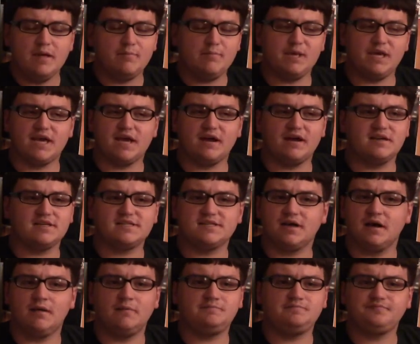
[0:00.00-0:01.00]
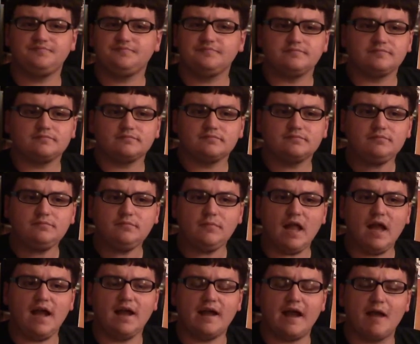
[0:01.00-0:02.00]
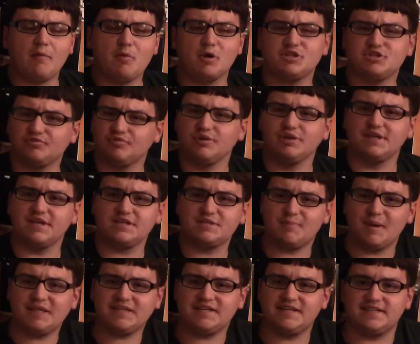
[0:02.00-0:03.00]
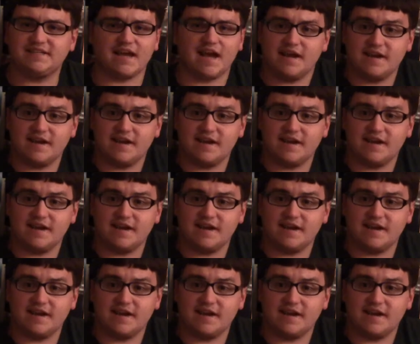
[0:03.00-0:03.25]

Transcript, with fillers: because um, I, I wasn't really expecting anything.